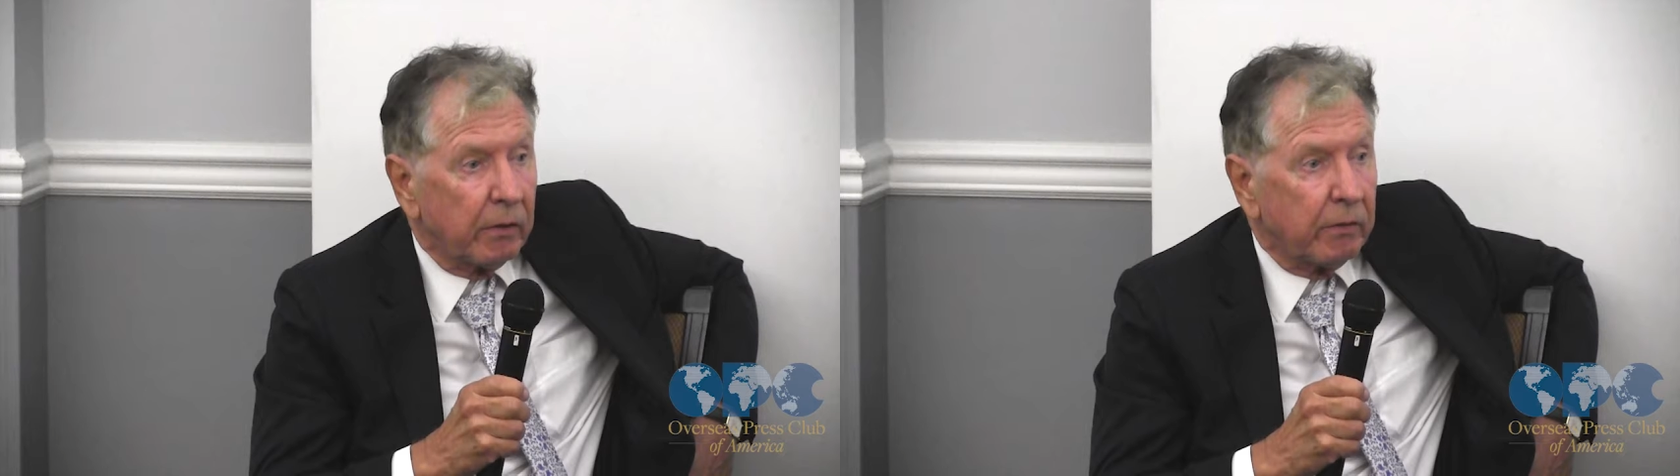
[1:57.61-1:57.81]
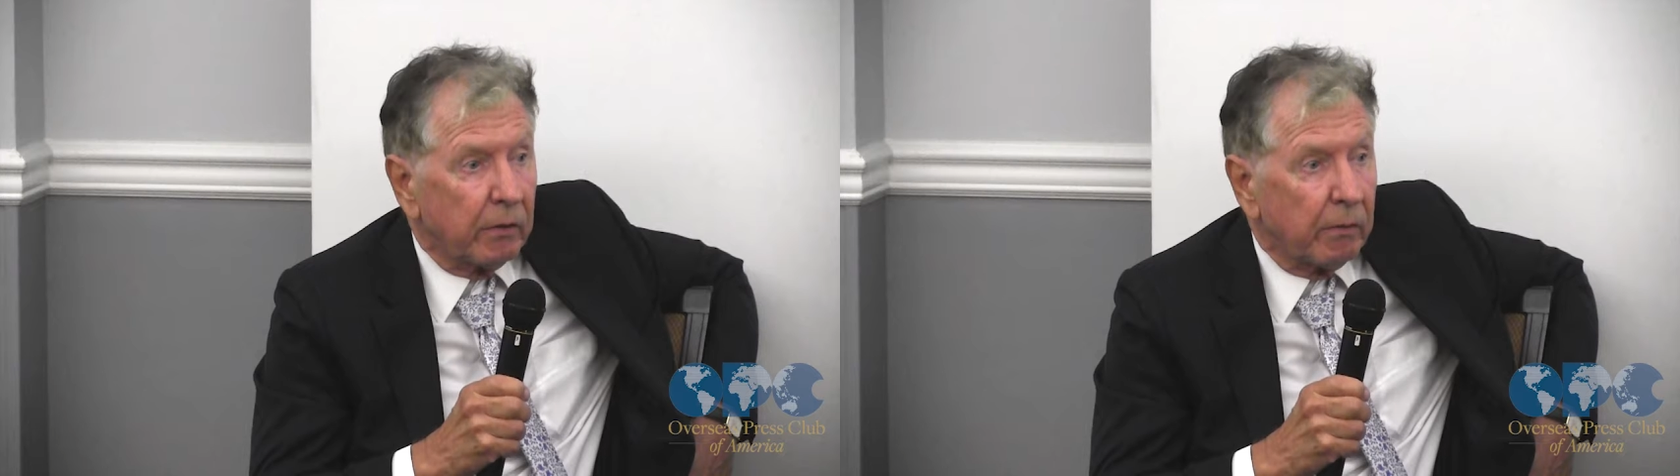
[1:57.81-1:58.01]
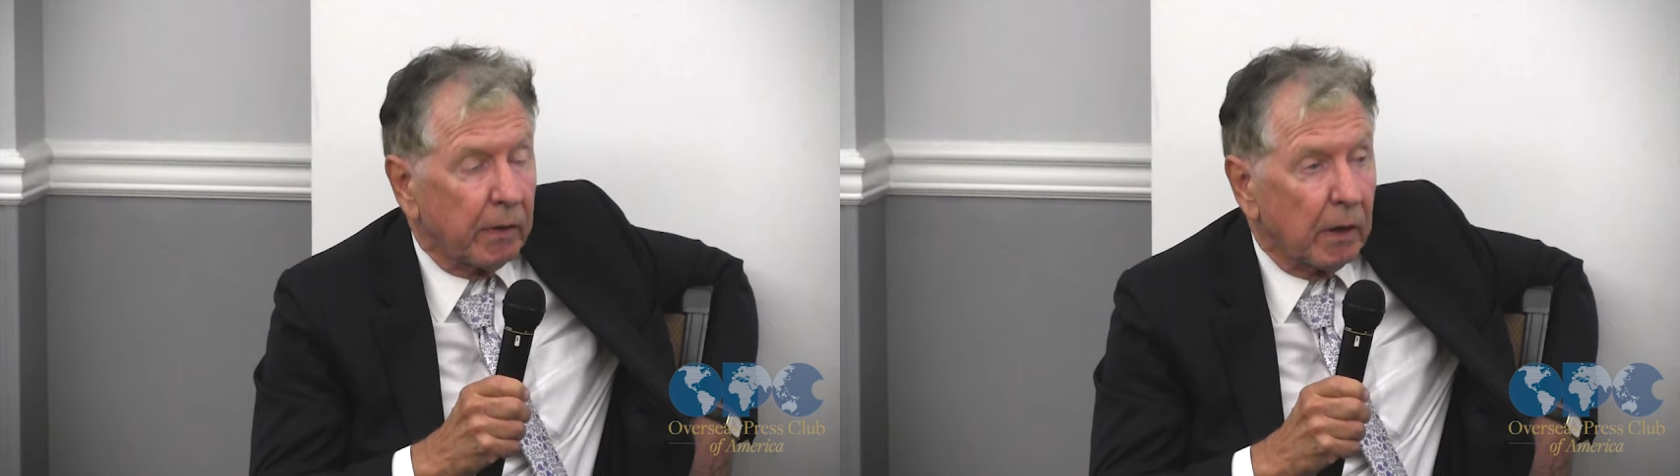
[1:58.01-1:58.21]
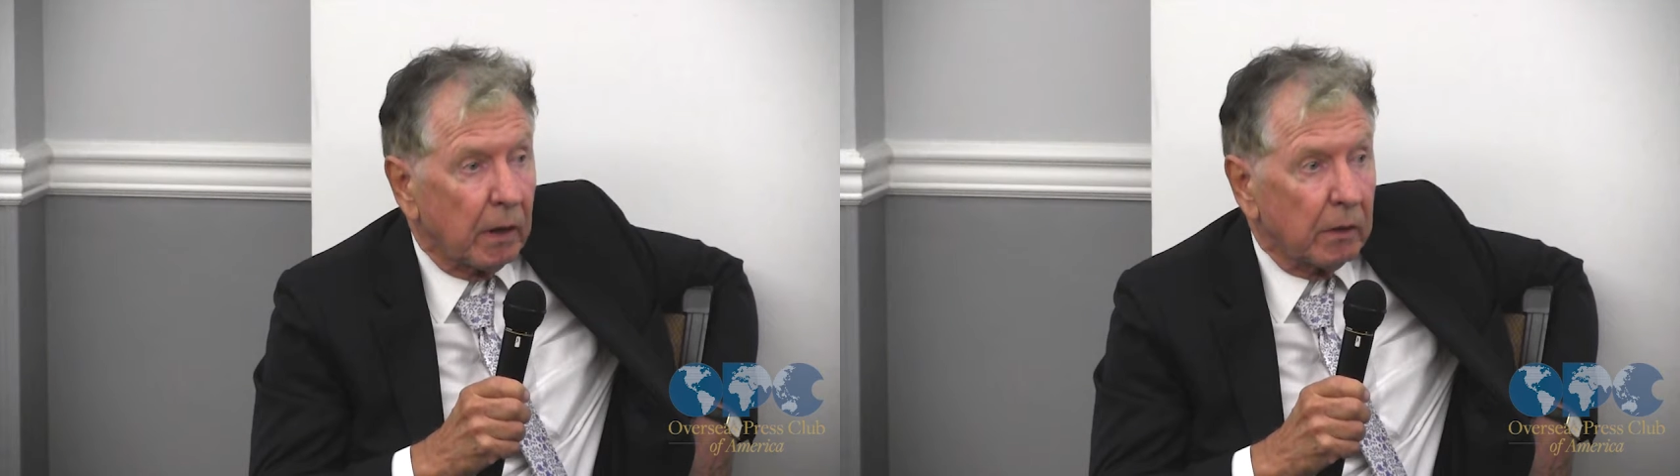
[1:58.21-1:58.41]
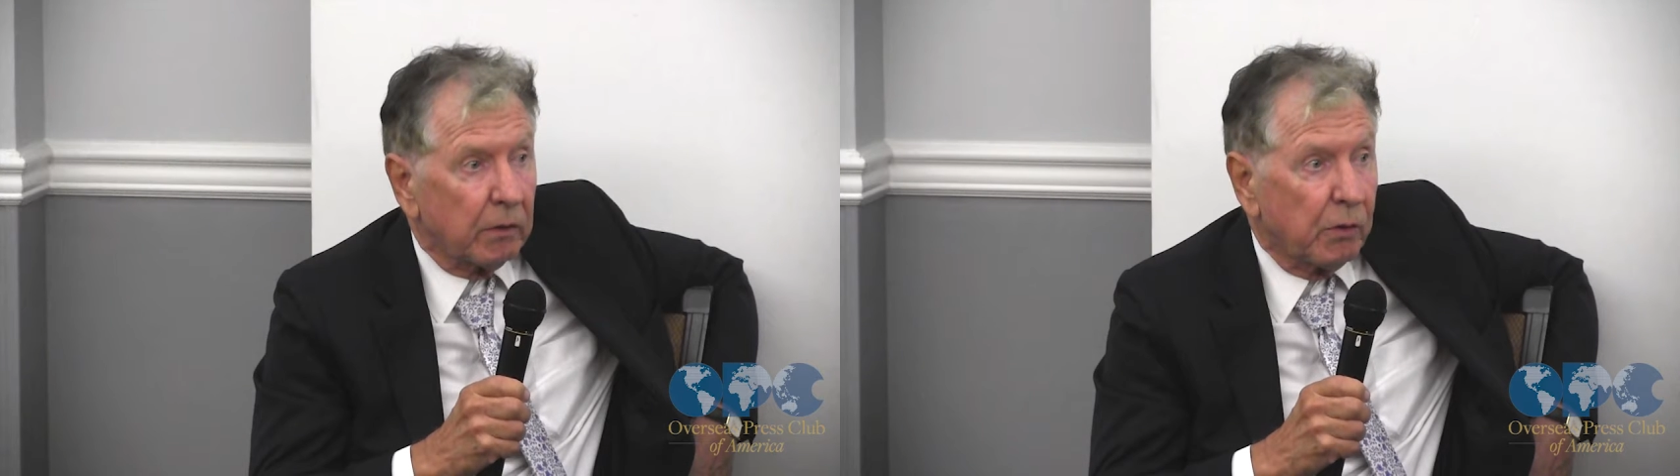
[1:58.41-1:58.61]
a sort of a
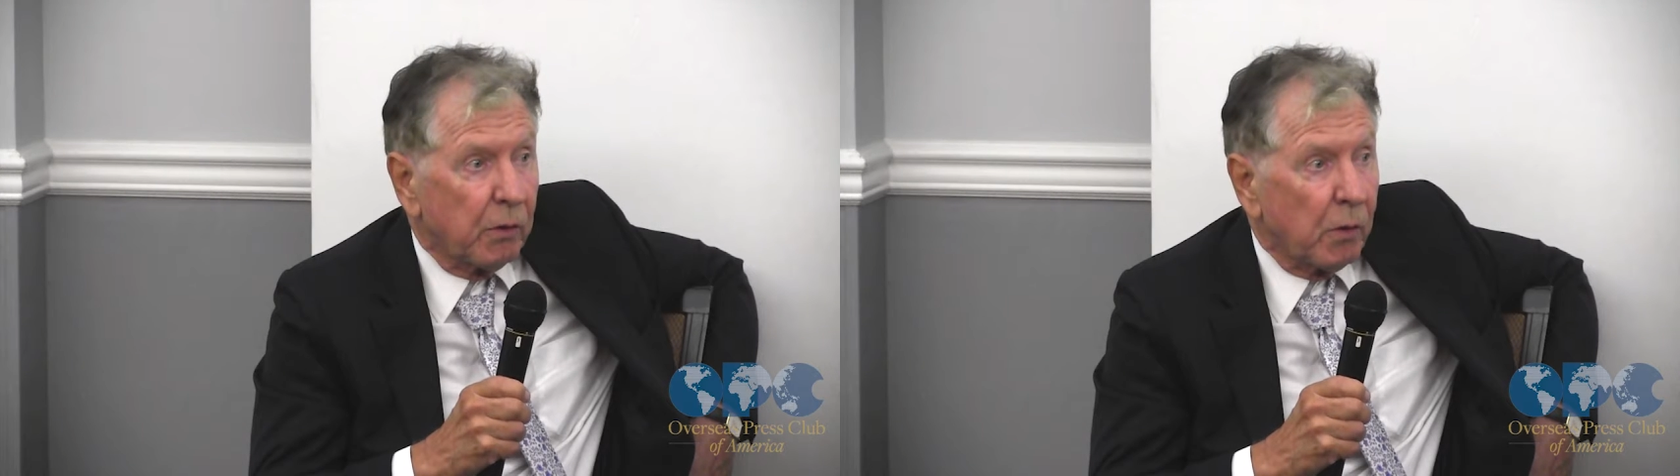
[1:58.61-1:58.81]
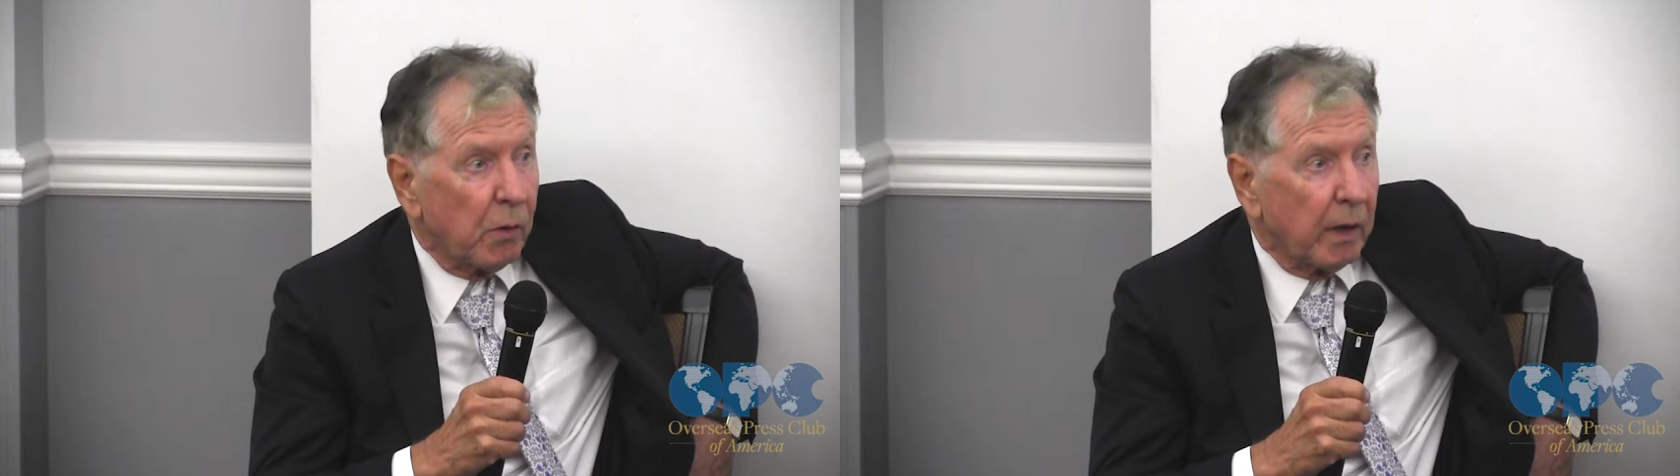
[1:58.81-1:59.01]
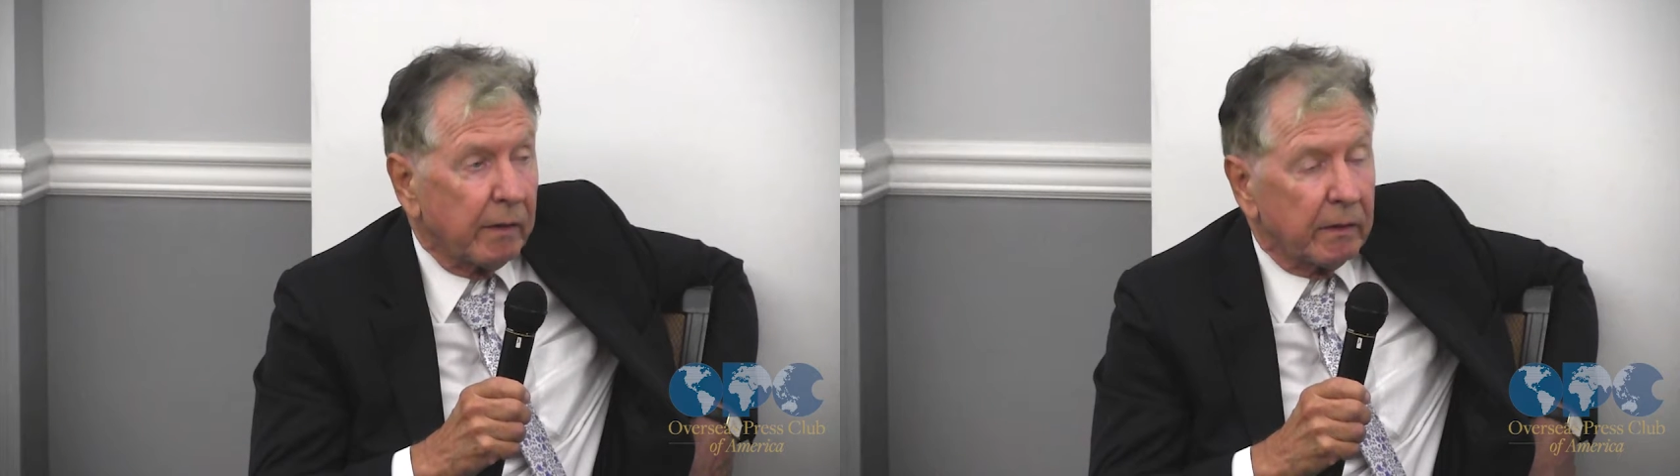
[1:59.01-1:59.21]
hardcore,